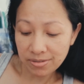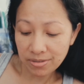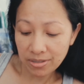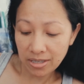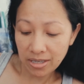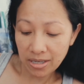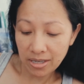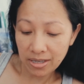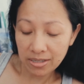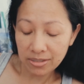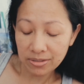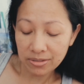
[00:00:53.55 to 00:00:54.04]

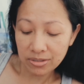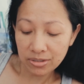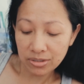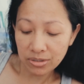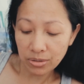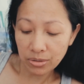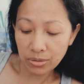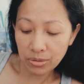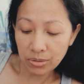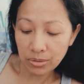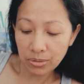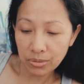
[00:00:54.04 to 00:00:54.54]
Okay,
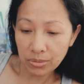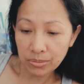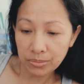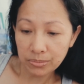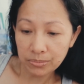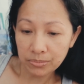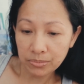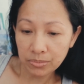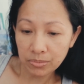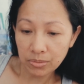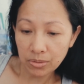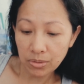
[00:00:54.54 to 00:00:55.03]
so
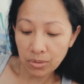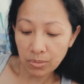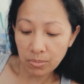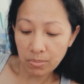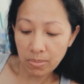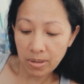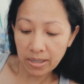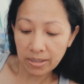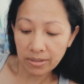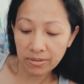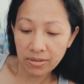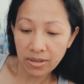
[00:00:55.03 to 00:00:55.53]
I'll go
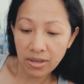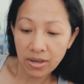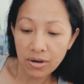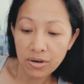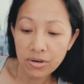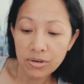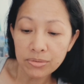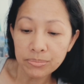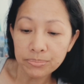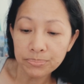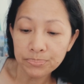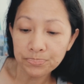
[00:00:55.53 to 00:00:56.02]
back
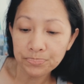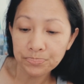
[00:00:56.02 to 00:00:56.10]
there.